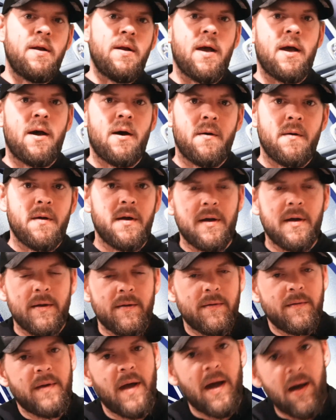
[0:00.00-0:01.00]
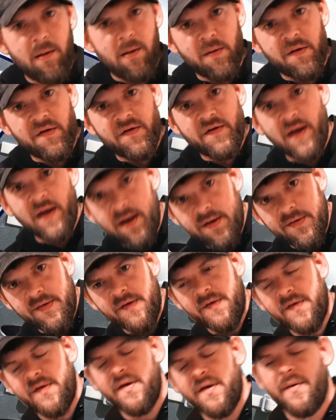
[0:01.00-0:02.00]
down in Dallas,
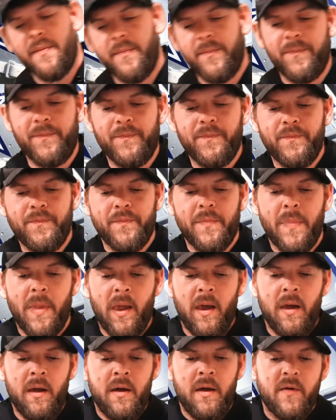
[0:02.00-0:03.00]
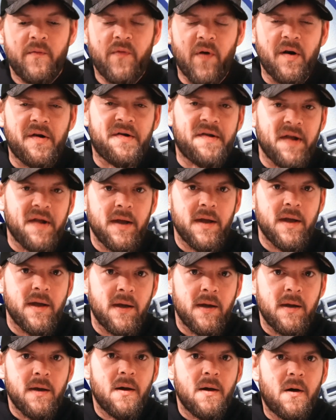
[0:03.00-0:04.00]
Texas. First
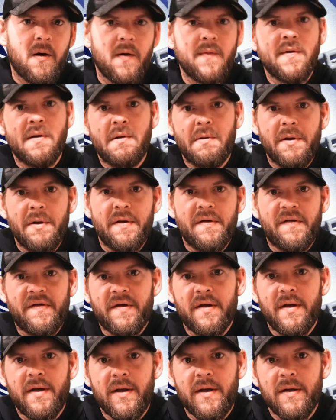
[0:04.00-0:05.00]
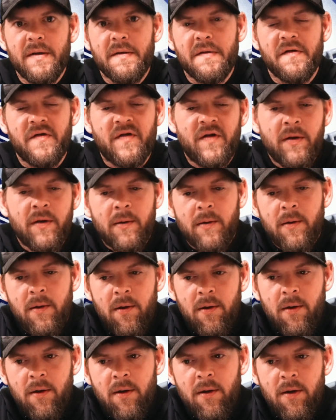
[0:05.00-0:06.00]
thing on the list is
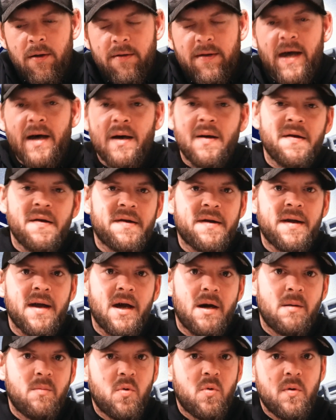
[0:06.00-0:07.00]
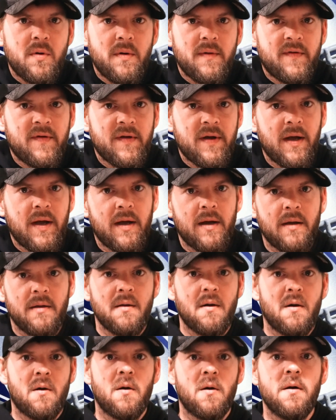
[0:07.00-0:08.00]
Dallas Cowboys,
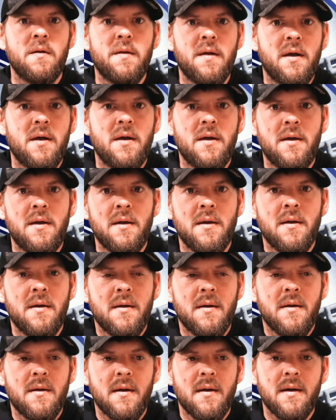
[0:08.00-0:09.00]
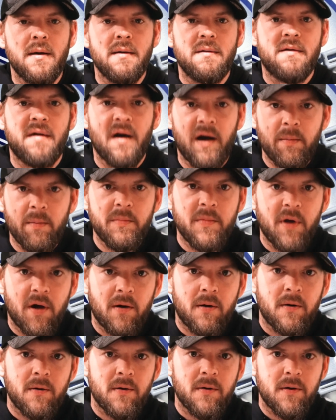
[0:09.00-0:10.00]
and are they a top
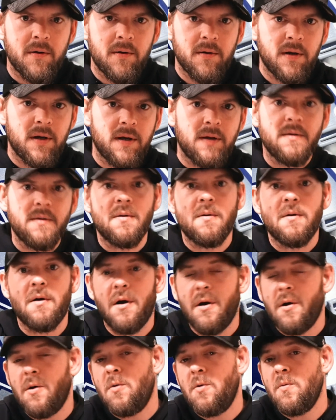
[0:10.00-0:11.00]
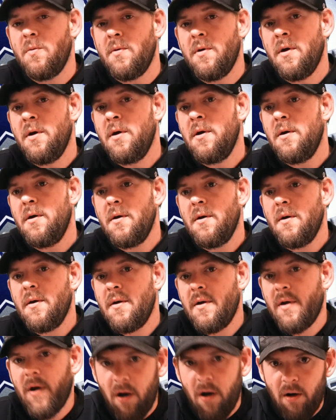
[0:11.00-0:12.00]
dog in their own
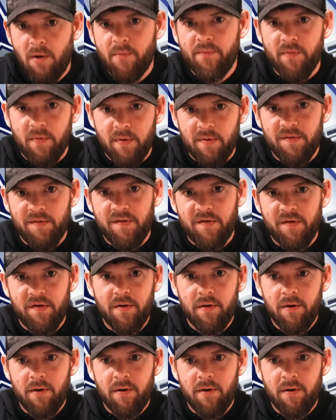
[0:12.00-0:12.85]
conference?